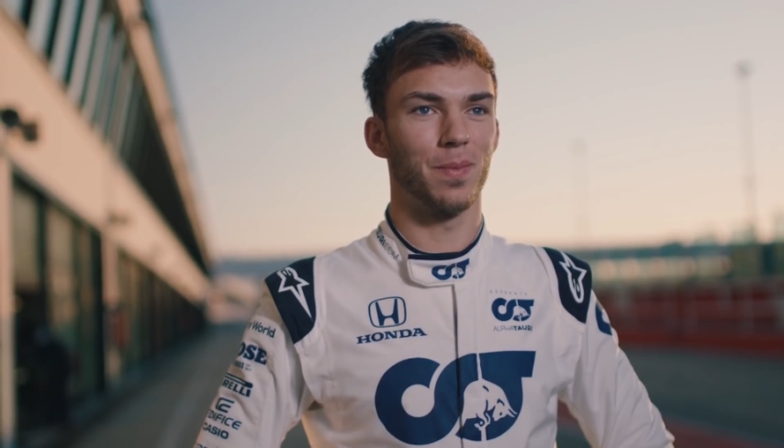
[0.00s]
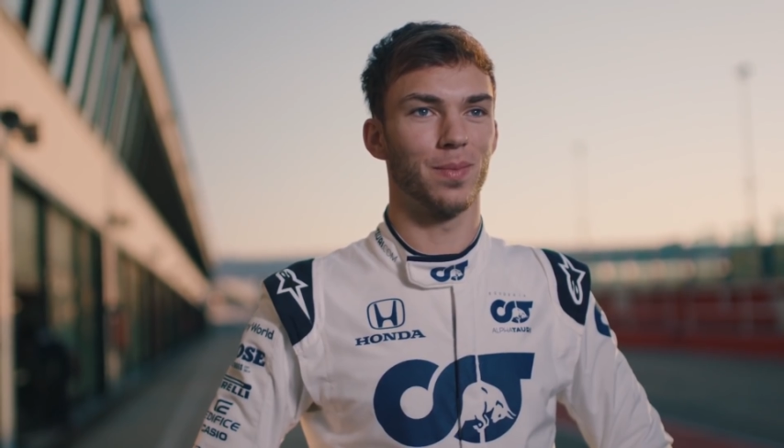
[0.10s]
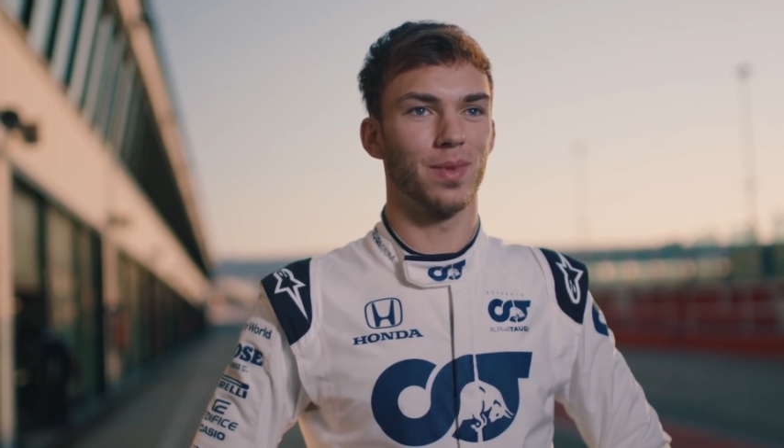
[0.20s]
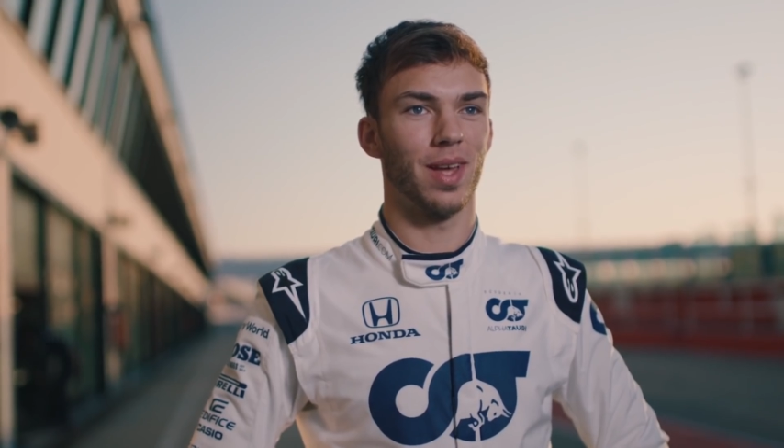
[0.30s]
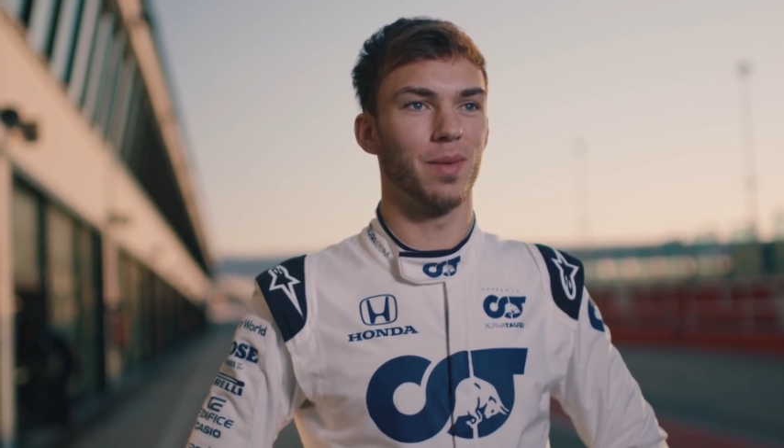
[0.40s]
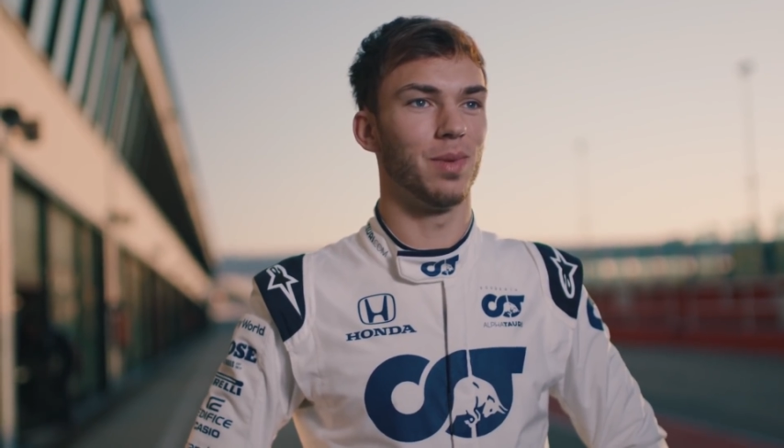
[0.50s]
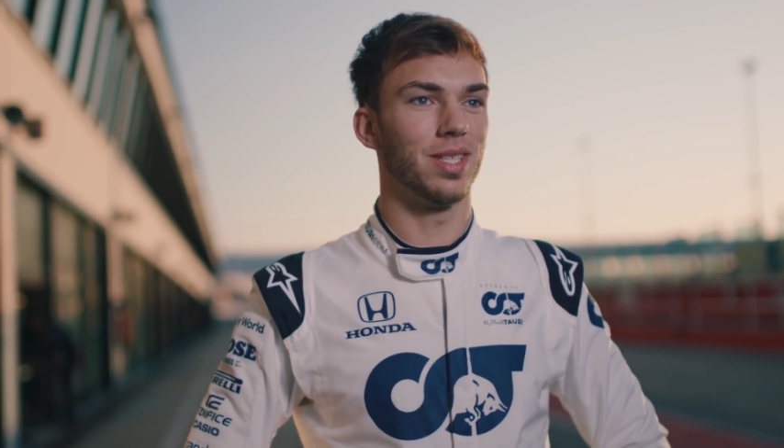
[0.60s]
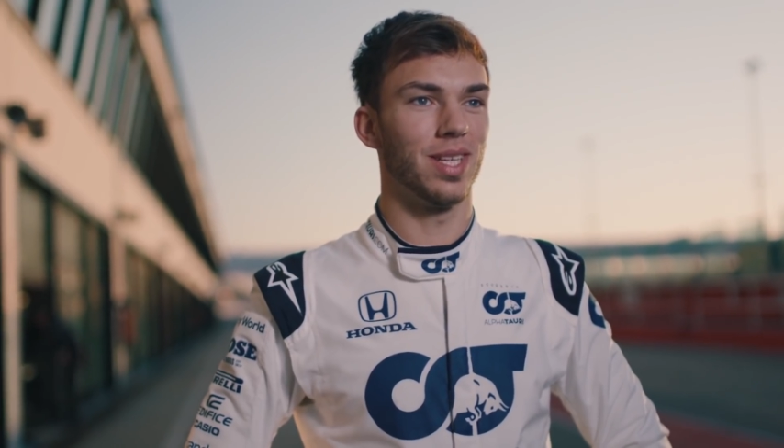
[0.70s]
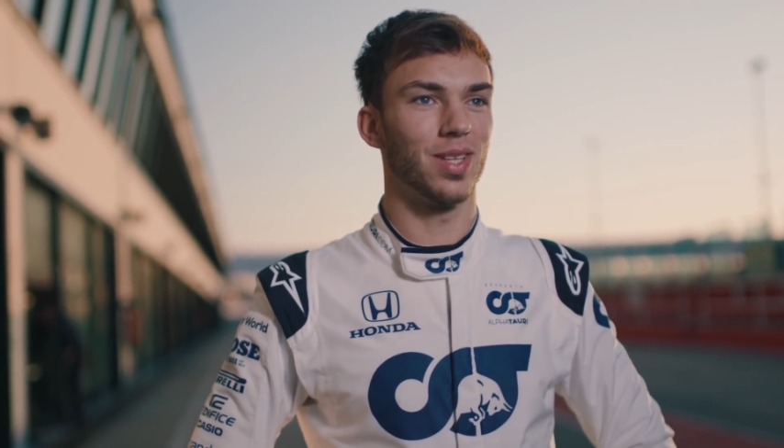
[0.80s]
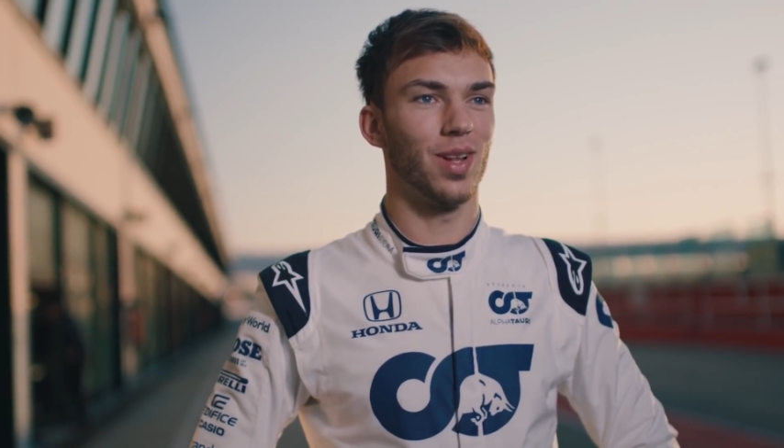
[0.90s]
team after
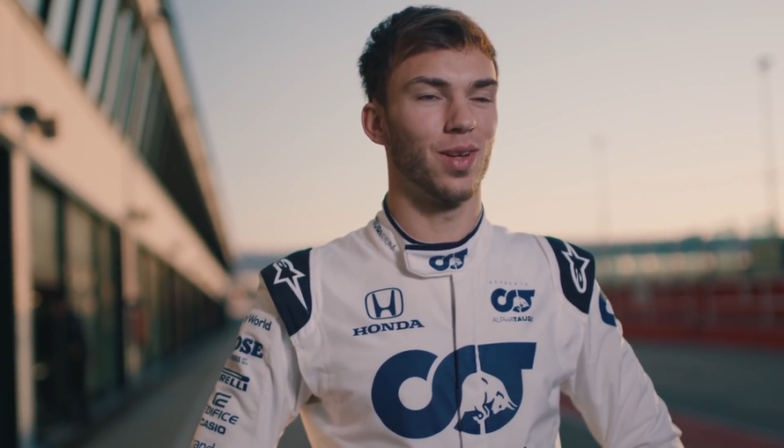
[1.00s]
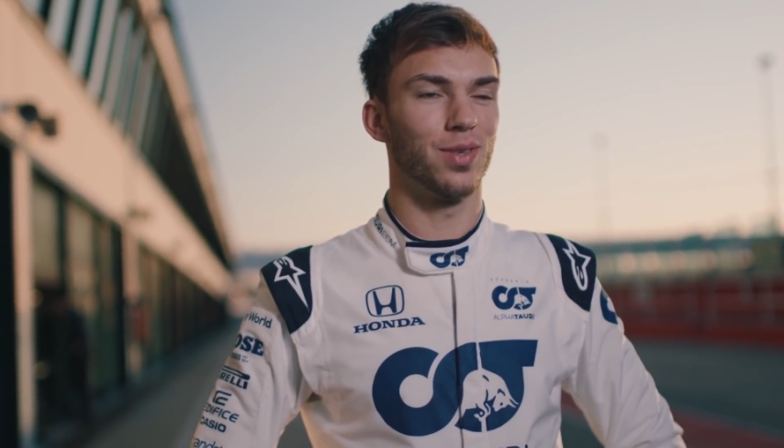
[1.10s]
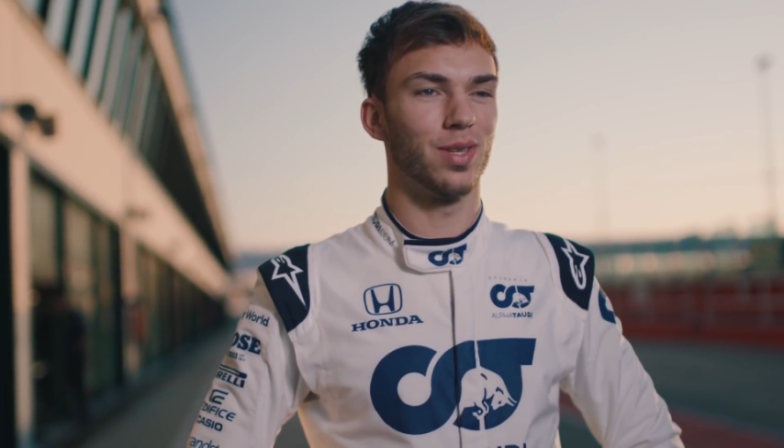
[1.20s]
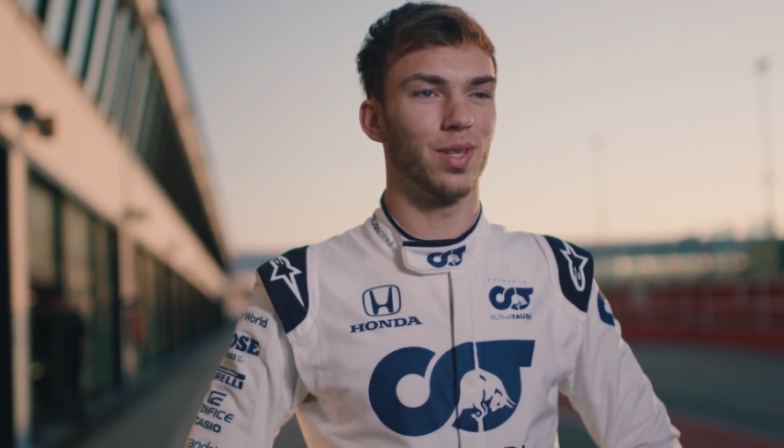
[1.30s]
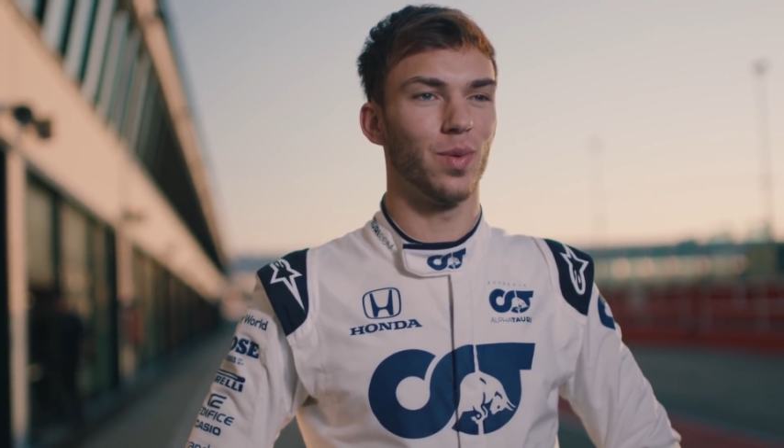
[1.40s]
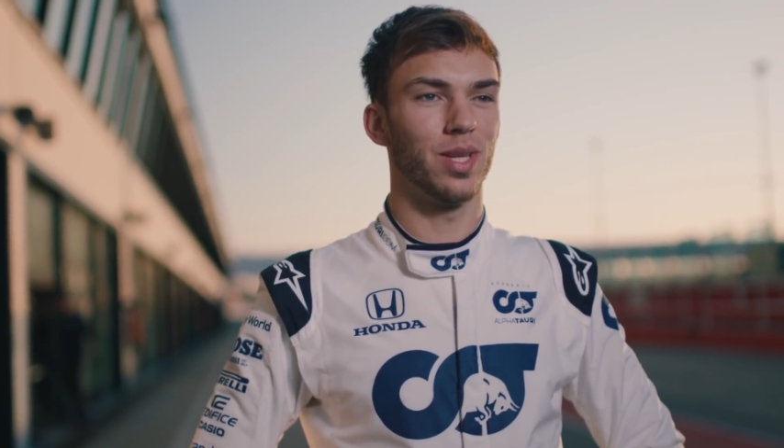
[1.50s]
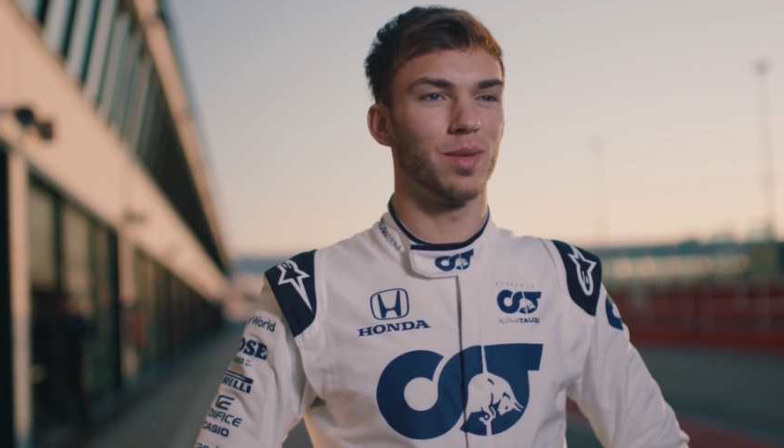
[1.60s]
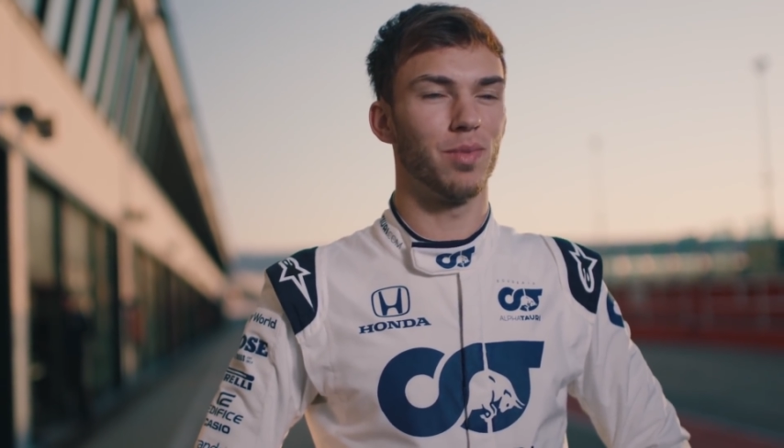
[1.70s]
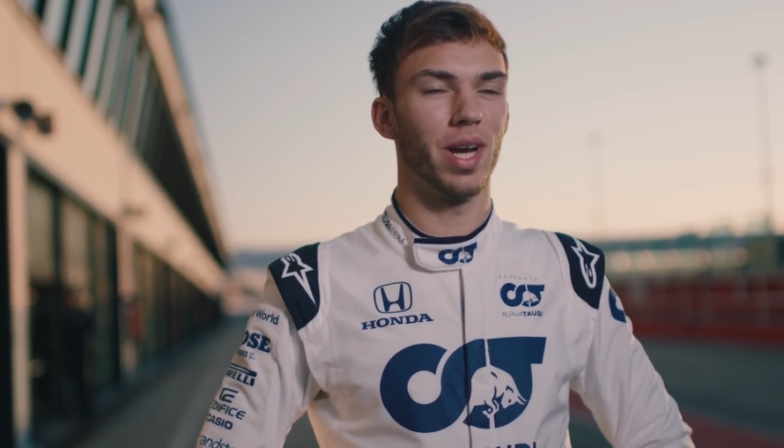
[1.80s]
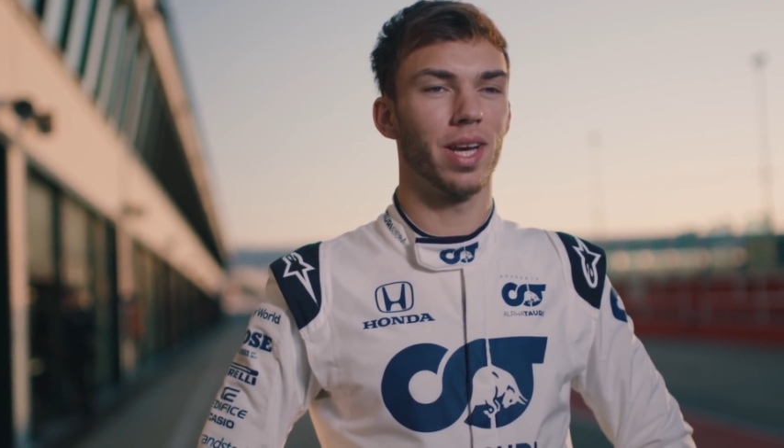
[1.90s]
the shock departure
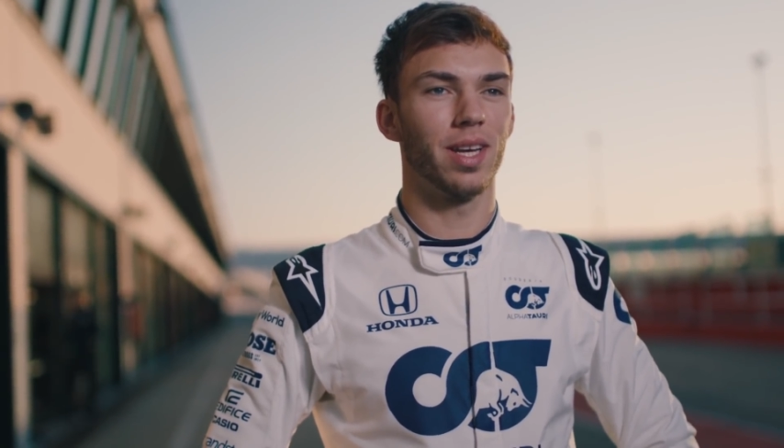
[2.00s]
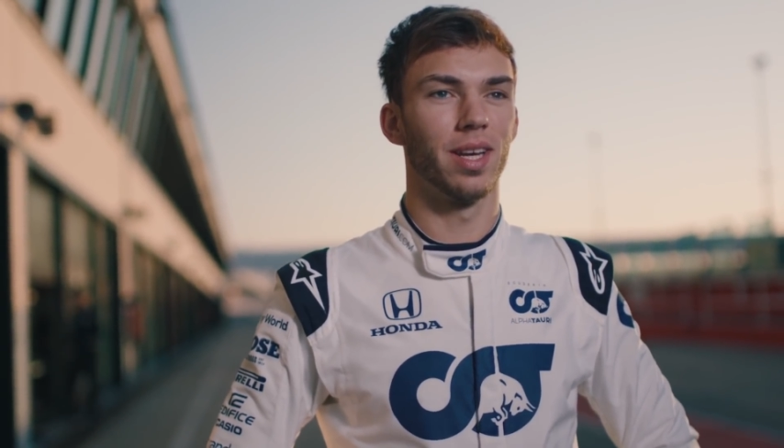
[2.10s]
of Daniel